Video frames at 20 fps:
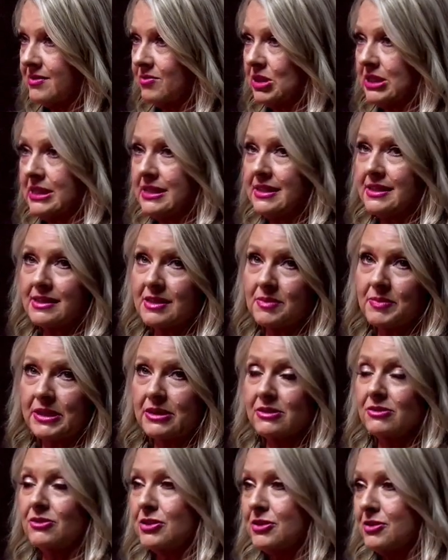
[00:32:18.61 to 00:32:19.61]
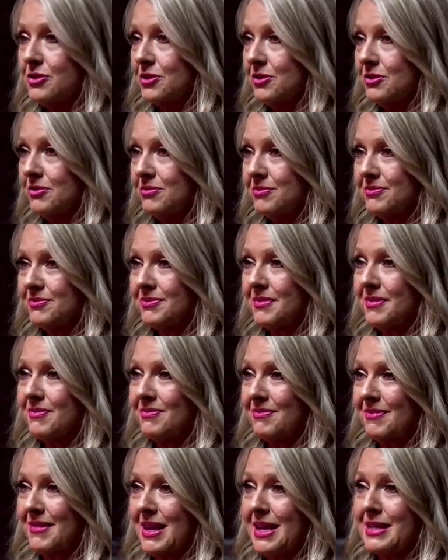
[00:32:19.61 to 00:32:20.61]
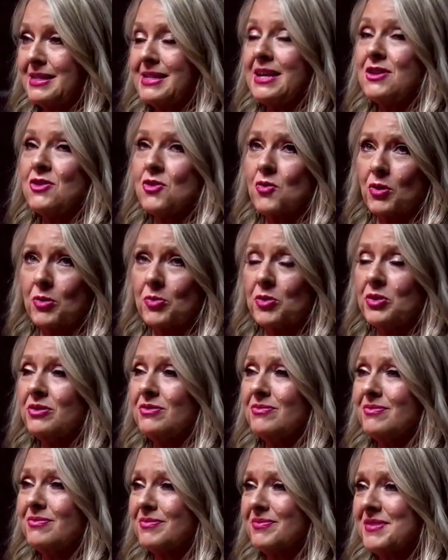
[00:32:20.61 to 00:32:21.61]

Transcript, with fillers: Melissa spelled just the, I say normal.